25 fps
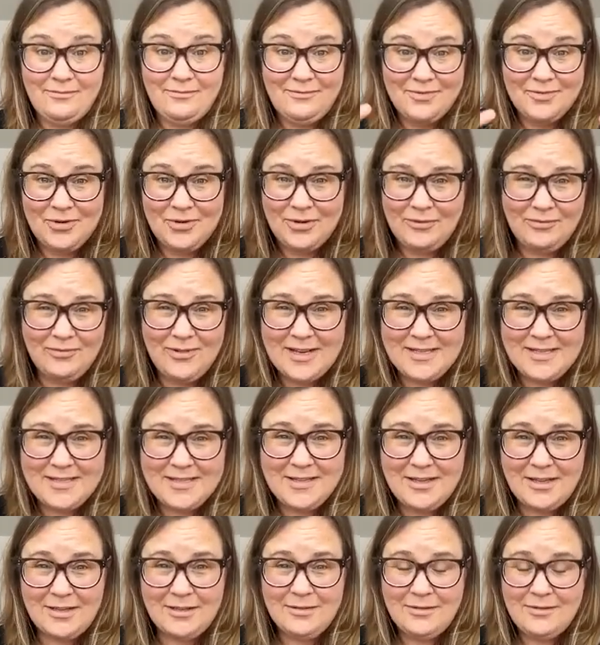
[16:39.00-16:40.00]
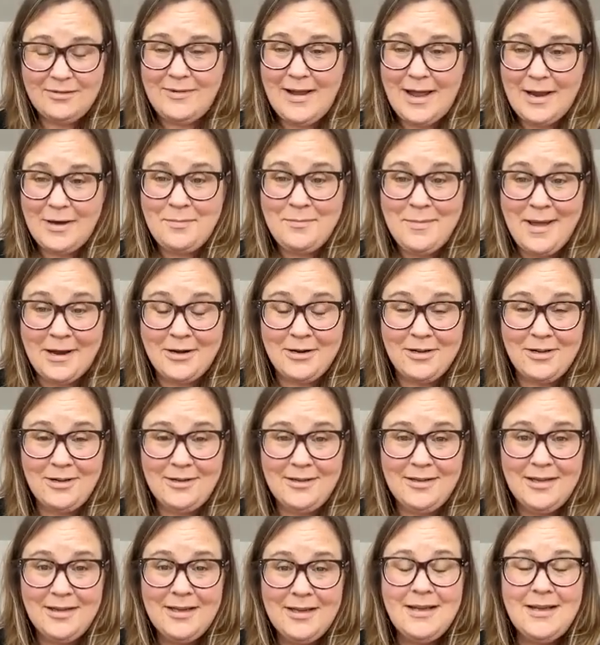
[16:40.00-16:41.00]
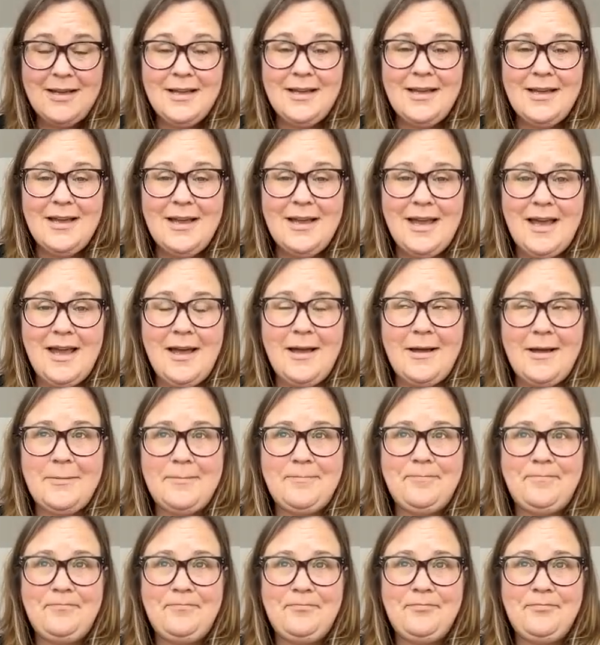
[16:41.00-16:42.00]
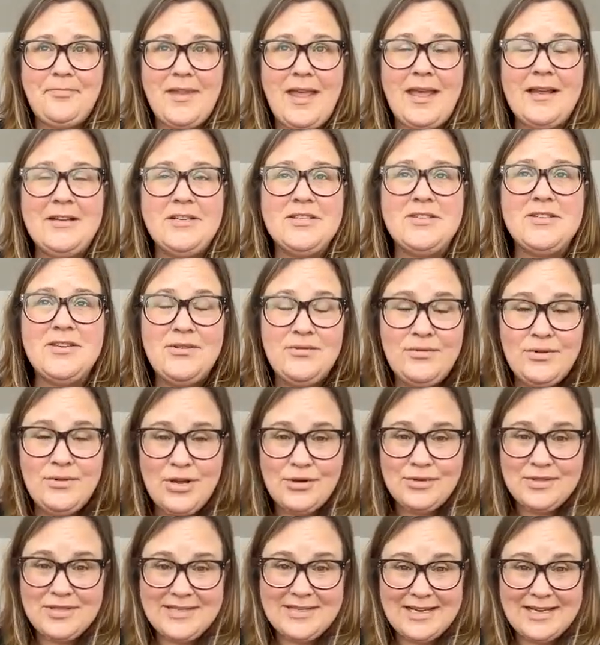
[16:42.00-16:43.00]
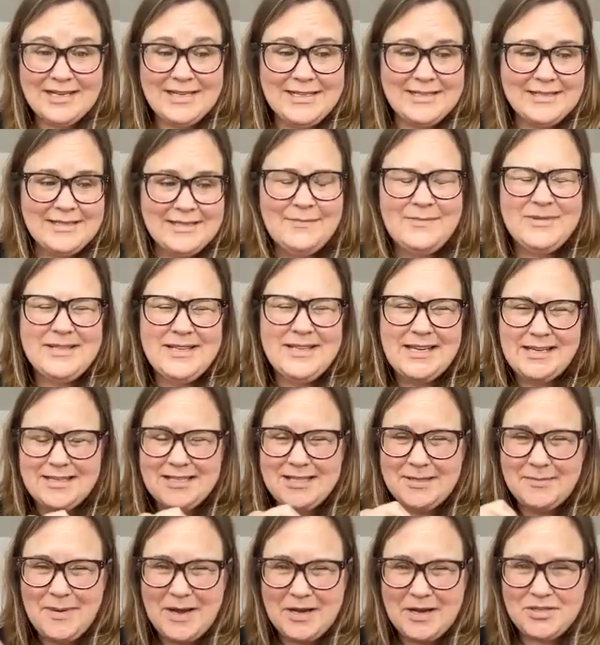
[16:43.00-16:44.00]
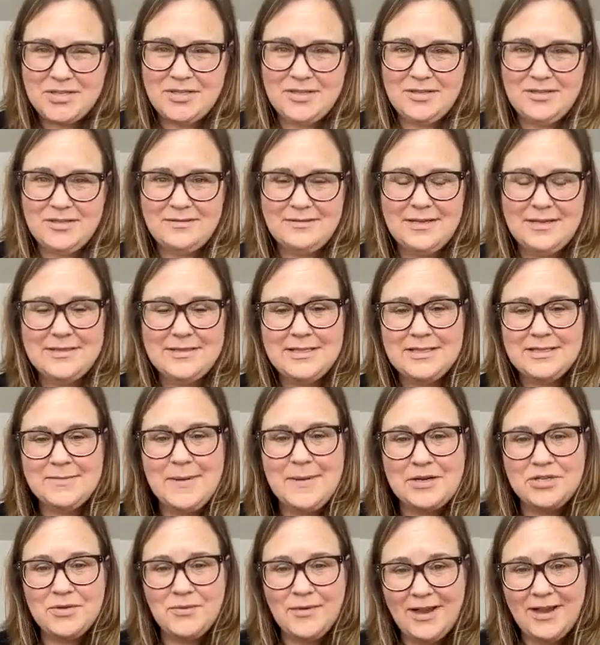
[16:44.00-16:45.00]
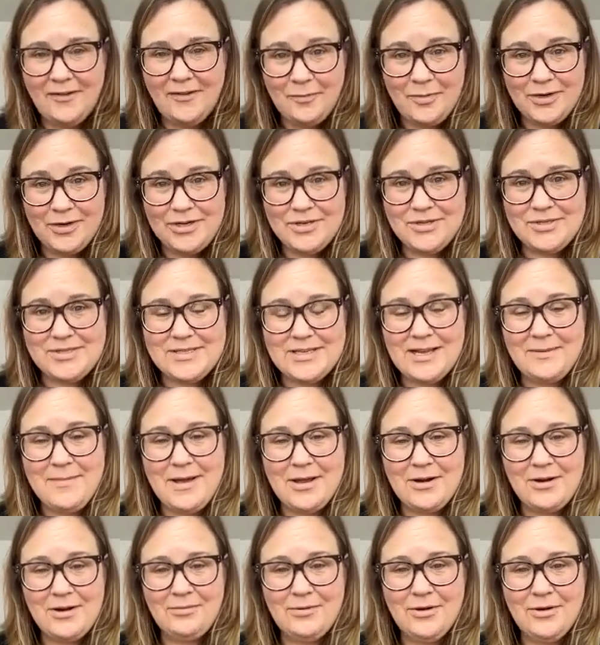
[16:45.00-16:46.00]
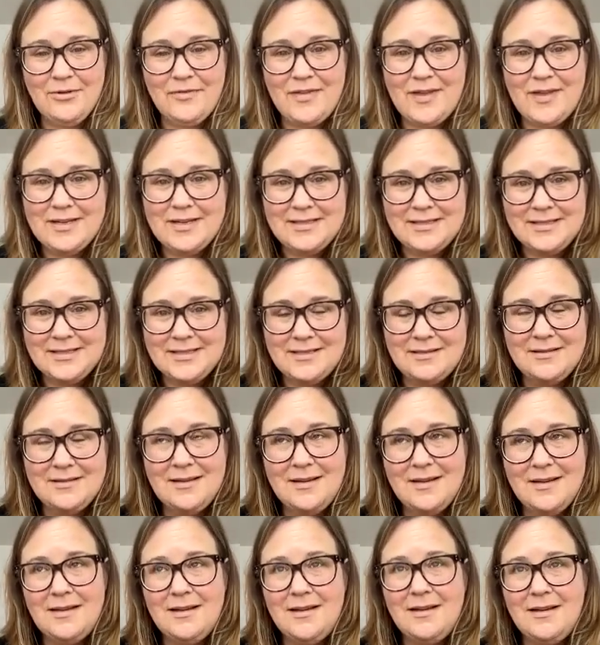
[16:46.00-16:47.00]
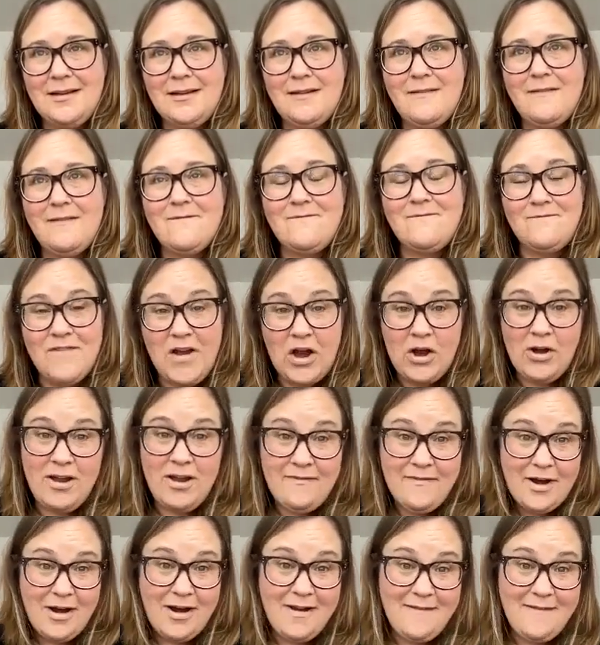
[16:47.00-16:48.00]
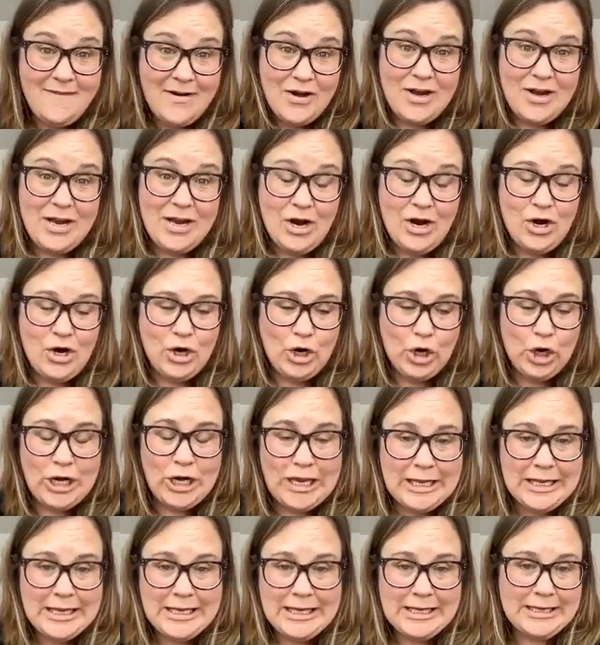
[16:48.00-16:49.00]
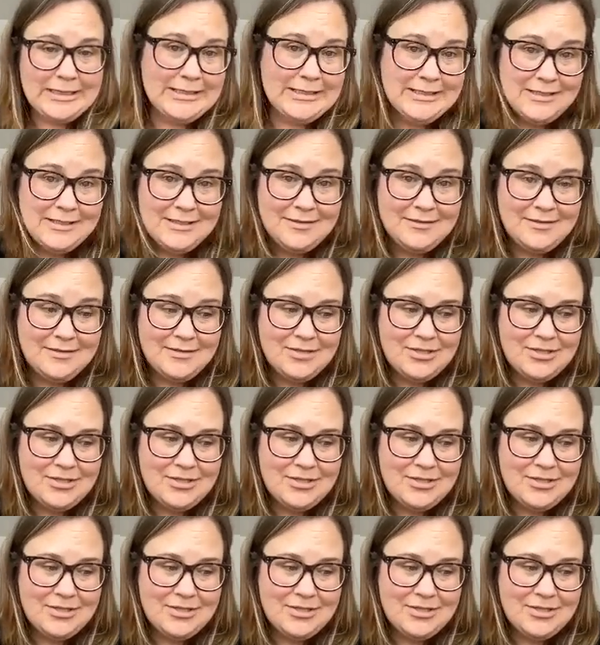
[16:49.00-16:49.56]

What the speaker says: sort of rust colored red metal. And just so you know, standing seam is like a special way of producing a metal roof that is very, very, very hardy and